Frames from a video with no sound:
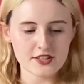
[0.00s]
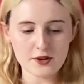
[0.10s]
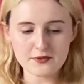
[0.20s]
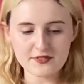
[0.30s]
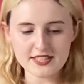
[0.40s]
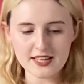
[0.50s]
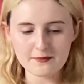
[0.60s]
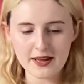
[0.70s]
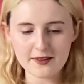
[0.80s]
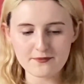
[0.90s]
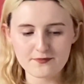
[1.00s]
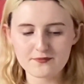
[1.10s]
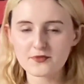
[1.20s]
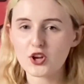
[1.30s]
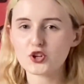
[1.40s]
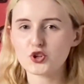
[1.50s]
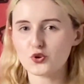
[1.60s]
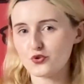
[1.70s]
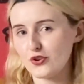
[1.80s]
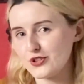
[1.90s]
In terms of a teammate,
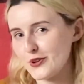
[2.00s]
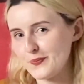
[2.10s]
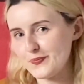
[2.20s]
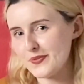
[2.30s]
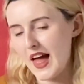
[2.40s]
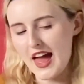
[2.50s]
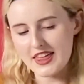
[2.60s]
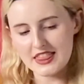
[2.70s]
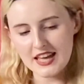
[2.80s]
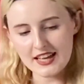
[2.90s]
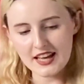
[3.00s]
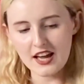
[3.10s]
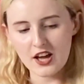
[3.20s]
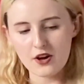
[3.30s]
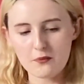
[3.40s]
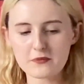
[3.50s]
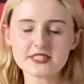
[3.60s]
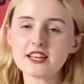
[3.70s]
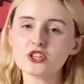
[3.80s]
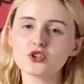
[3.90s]
George Russell. I think
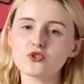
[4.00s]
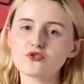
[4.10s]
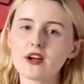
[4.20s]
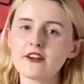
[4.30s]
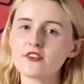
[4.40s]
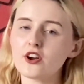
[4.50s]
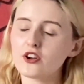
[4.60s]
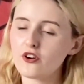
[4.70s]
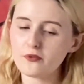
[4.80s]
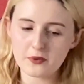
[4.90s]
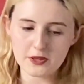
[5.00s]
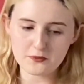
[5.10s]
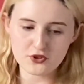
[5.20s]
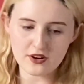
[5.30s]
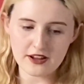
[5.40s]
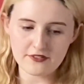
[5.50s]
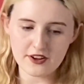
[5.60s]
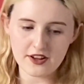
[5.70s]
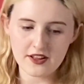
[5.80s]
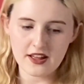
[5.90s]
Mercedes Junior driver, current Williams
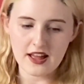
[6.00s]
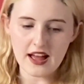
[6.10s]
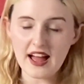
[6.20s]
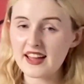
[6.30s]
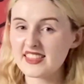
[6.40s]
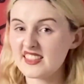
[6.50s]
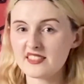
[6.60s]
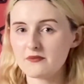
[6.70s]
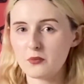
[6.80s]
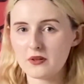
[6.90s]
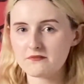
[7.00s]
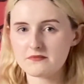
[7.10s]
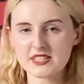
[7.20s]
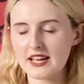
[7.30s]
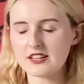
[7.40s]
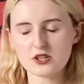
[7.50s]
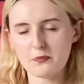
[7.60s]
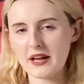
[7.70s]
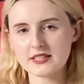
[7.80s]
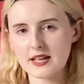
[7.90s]
driver. I think what Mercedes
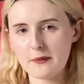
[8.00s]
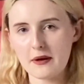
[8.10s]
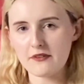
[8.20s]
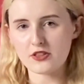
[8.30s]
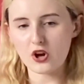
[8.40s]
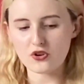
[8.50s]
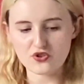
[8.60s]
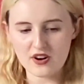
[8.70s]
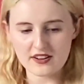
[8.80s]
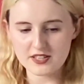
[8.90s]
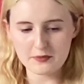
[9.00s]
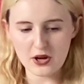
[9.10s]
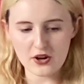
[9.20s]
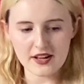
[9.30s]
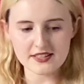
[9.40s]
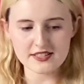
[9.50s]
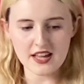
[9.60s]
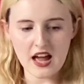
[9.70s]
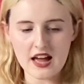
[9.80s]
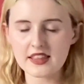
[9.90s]
will pay to get him out of the contract, to be honest.
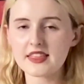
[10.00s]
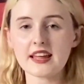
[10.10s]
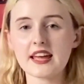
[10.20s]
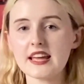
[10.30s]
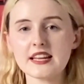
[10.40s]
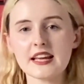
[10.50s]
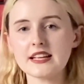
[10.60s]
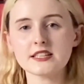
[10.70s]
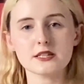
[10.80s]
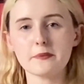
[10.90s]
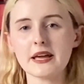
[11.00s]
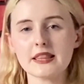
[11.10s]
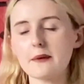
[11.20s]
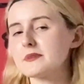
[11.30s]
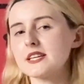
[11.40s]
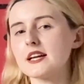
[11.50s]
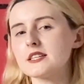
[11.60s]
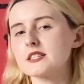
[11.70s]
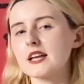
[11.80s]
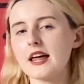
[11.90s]
I think he needs to be in that
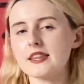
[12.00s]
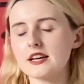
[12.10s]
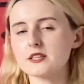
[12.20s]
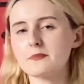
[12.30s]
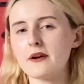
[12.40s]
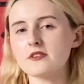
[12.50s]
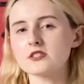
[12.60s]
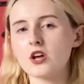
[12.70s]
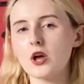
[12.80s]
Mercedes and get the experience.